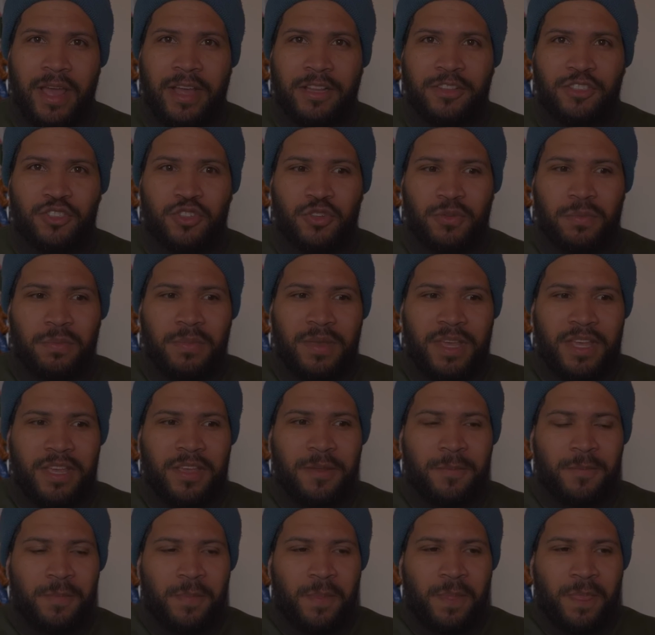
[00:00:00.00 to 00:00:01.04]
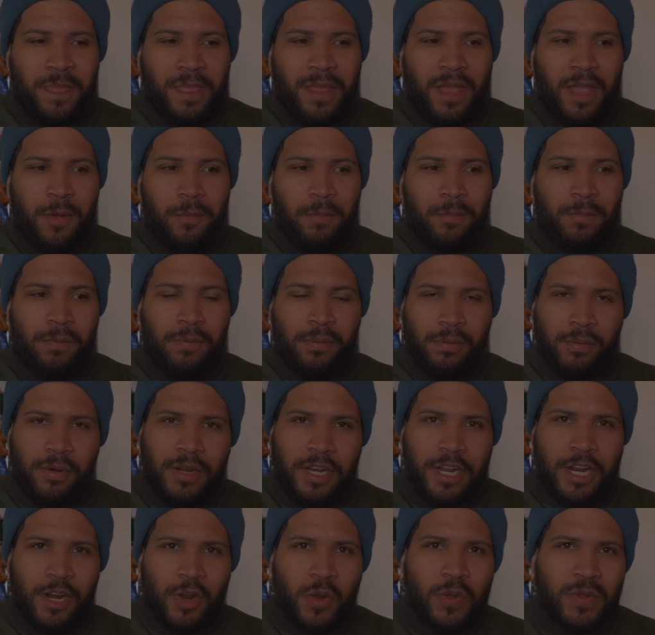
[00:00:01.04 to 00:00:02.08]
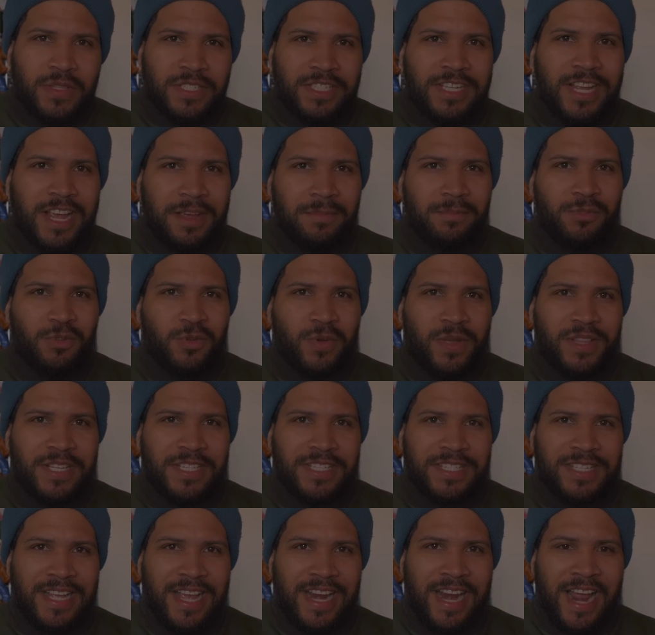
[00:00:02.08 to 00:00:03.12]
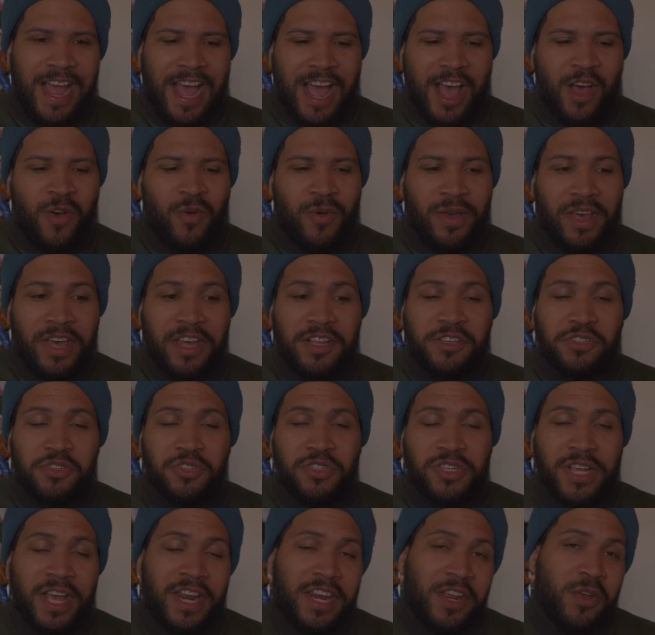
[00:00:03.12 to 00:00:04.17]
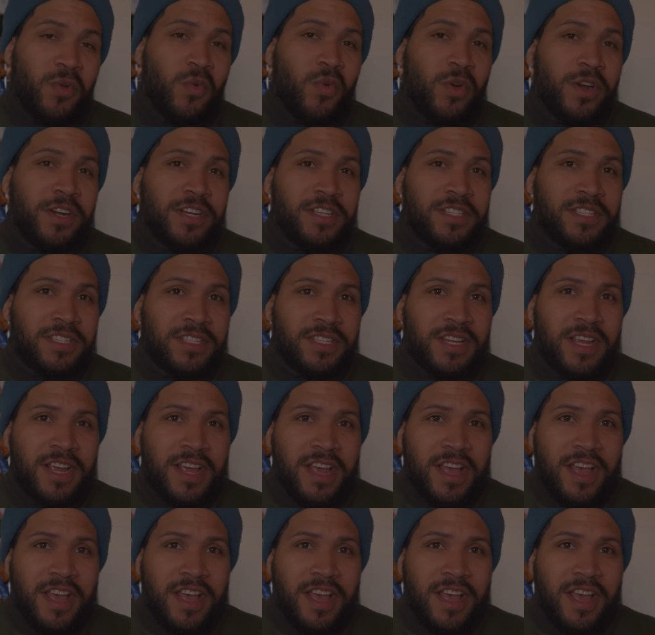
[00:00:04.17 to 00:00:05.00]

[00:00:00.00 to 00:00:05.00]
It took me a pretty long time to understand how each setting works.